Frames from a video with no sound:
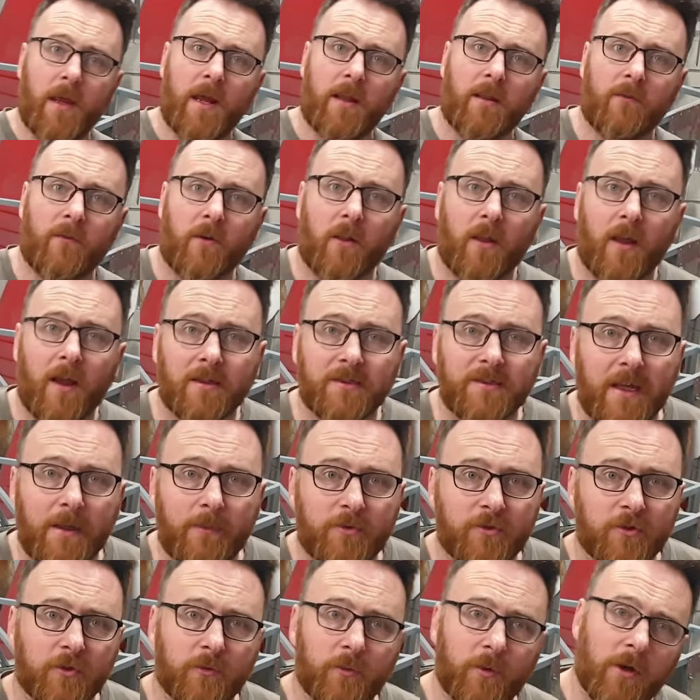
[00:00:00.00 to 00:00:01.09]
end of our last
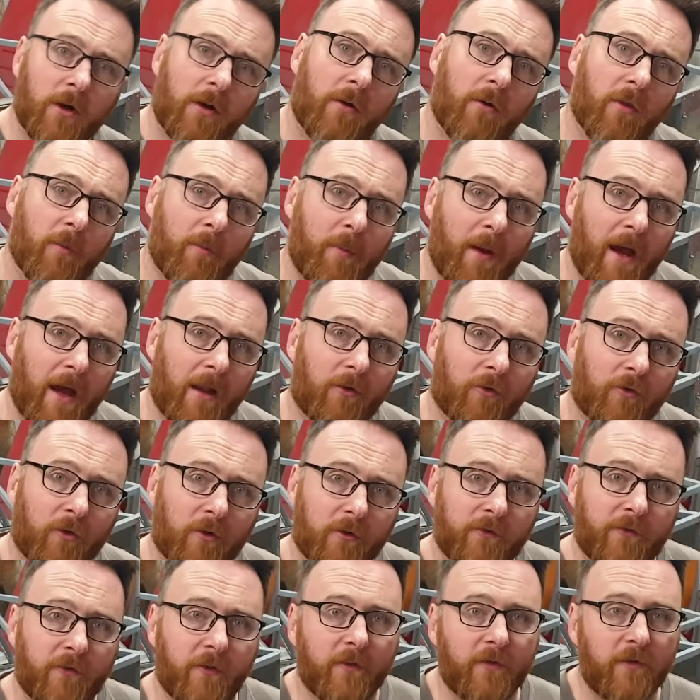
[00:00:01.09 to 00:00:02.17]
episode we got all the panels on
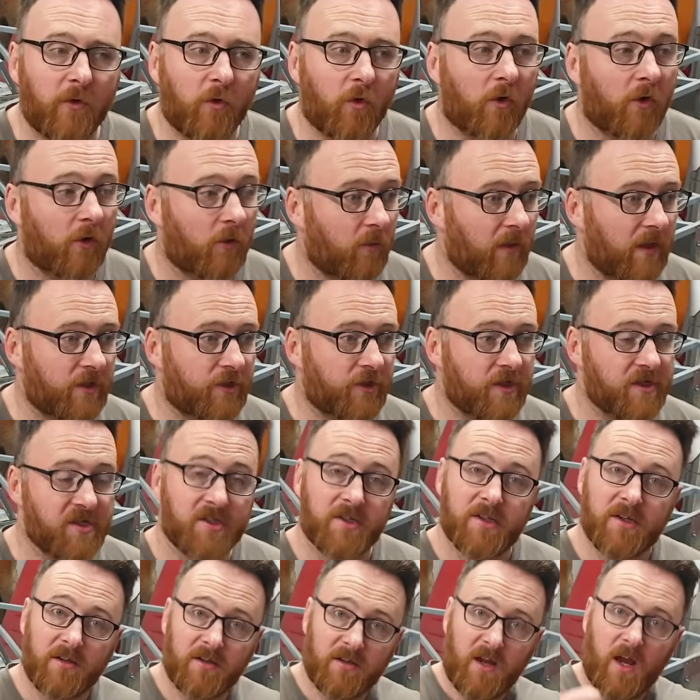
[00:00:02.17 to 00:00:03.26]
for the floor, which
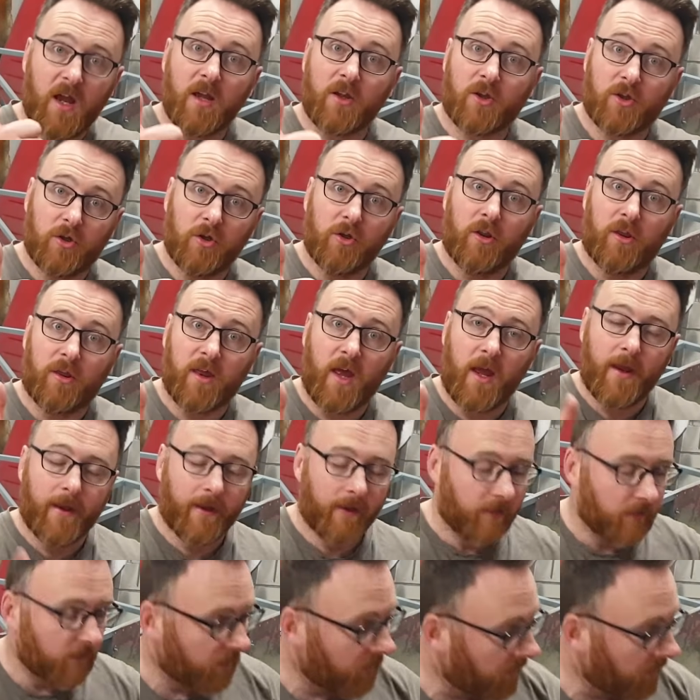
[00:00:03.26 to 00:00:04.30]
is a good thing.